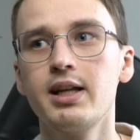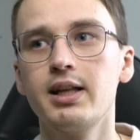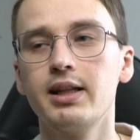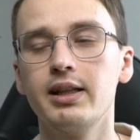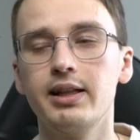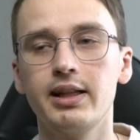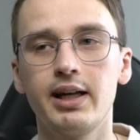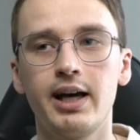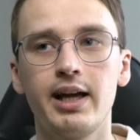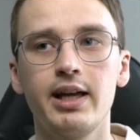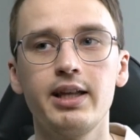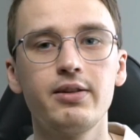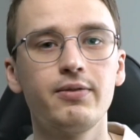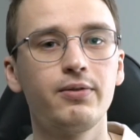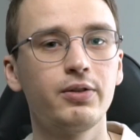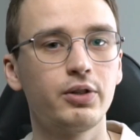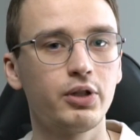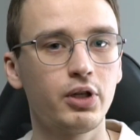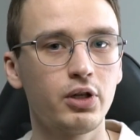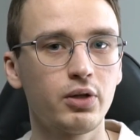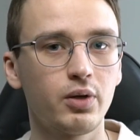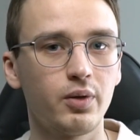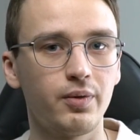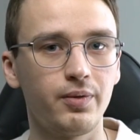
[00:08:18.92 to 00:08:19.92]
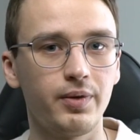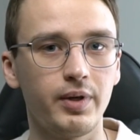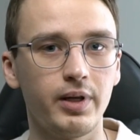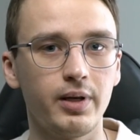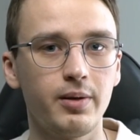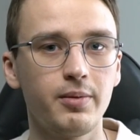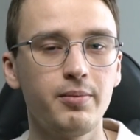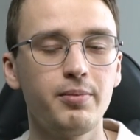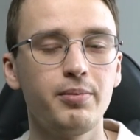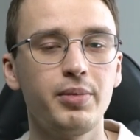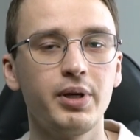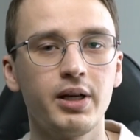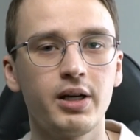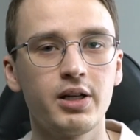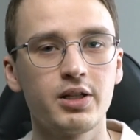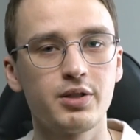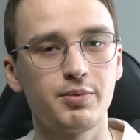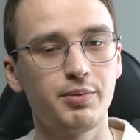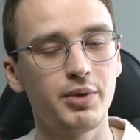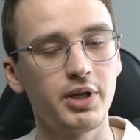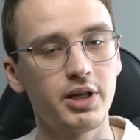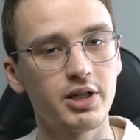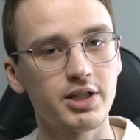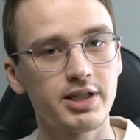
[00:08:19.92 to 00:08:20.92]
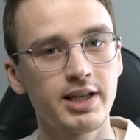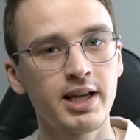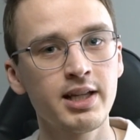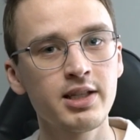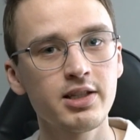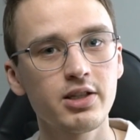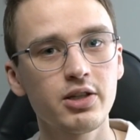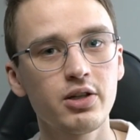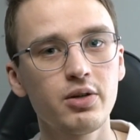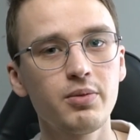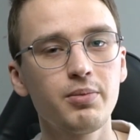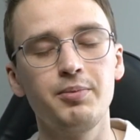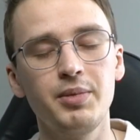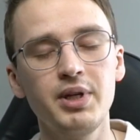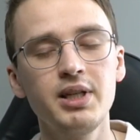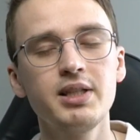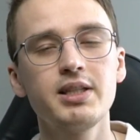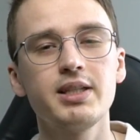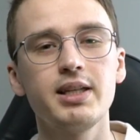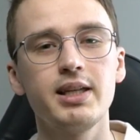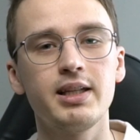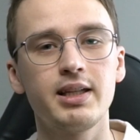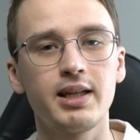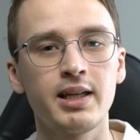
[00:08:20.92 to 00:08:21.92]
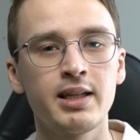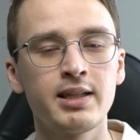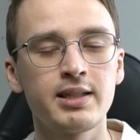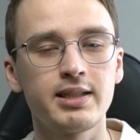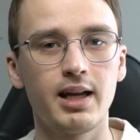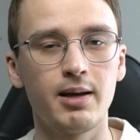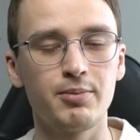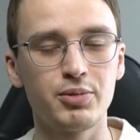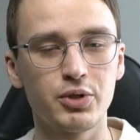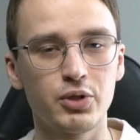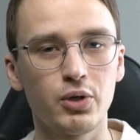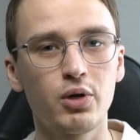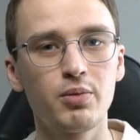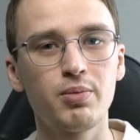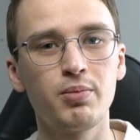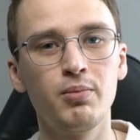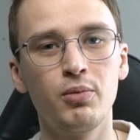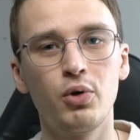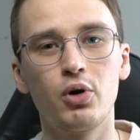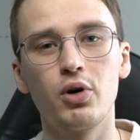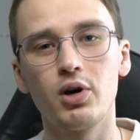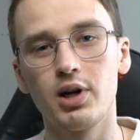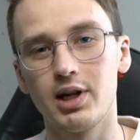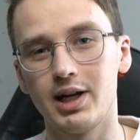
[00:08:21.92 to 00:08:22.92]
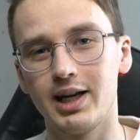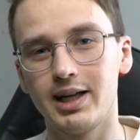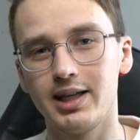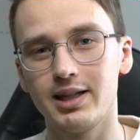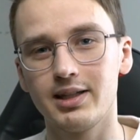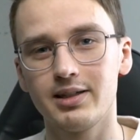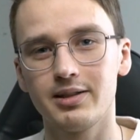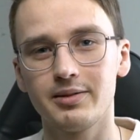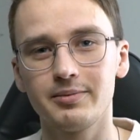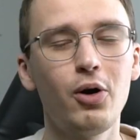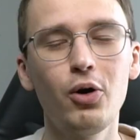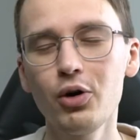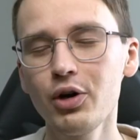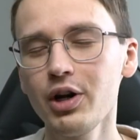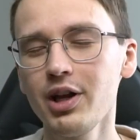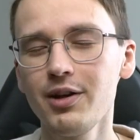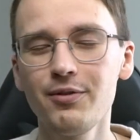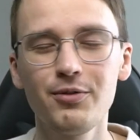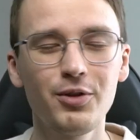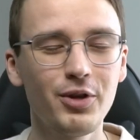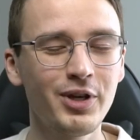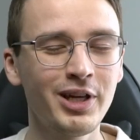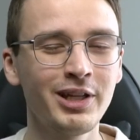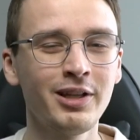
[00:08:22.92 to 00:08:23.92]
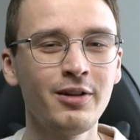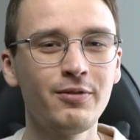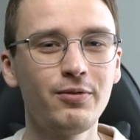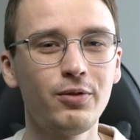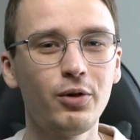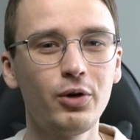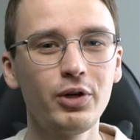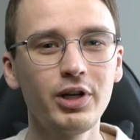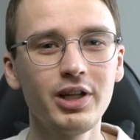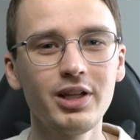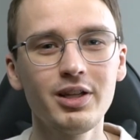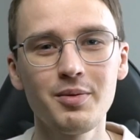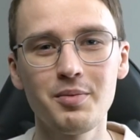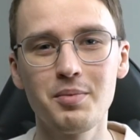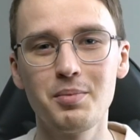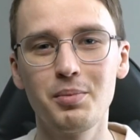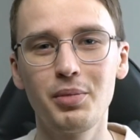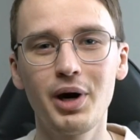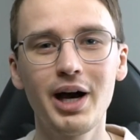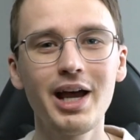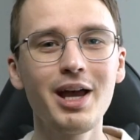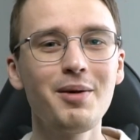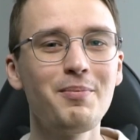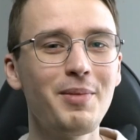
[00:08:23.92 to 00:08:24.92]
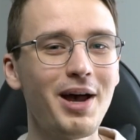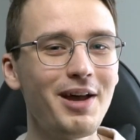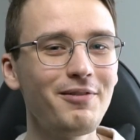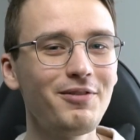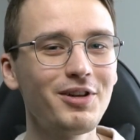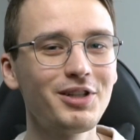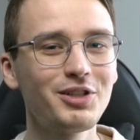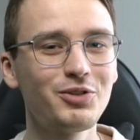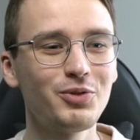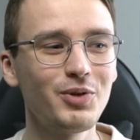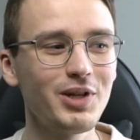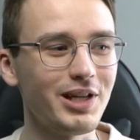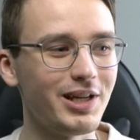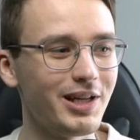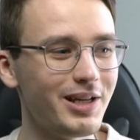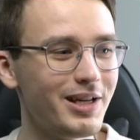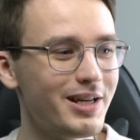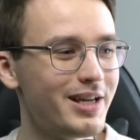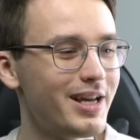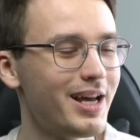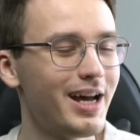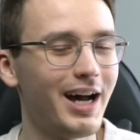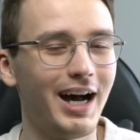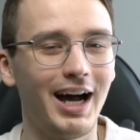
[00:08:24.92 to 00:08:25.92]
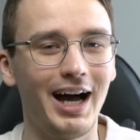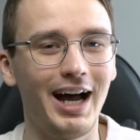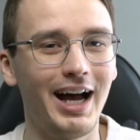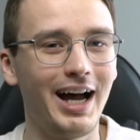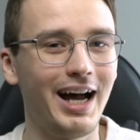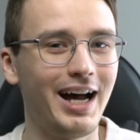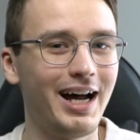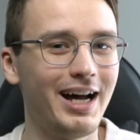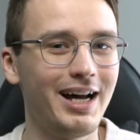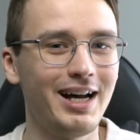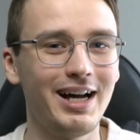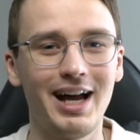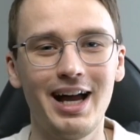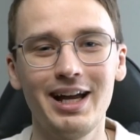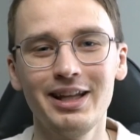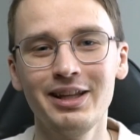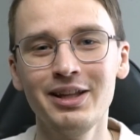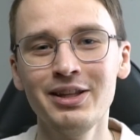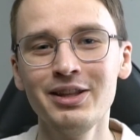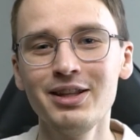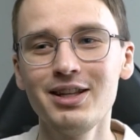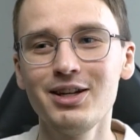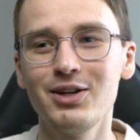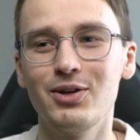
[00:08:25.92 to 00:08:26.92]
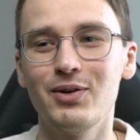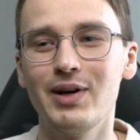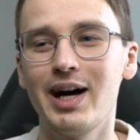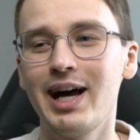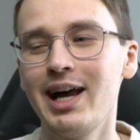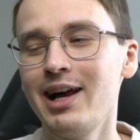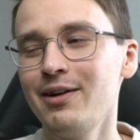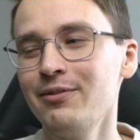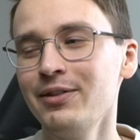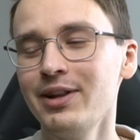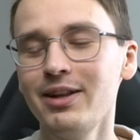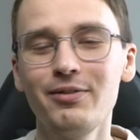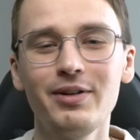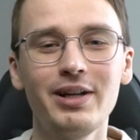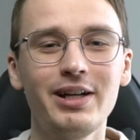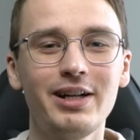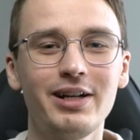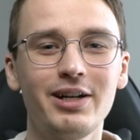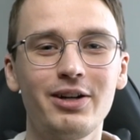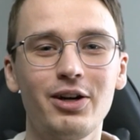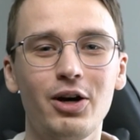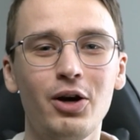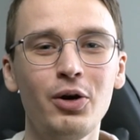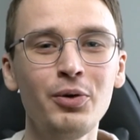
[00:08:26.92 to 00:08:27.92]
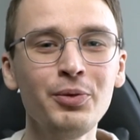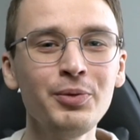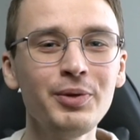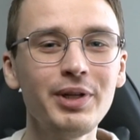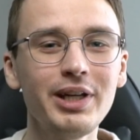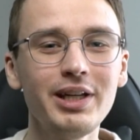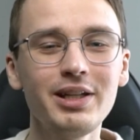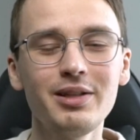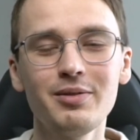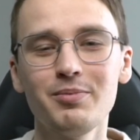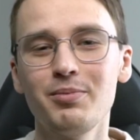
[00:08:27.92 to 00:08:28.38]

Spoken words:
night photography, because bigger sensor means it can absorb more light. Or if you can afford it, buy a Mavic 3. I don't know, I have never owned it,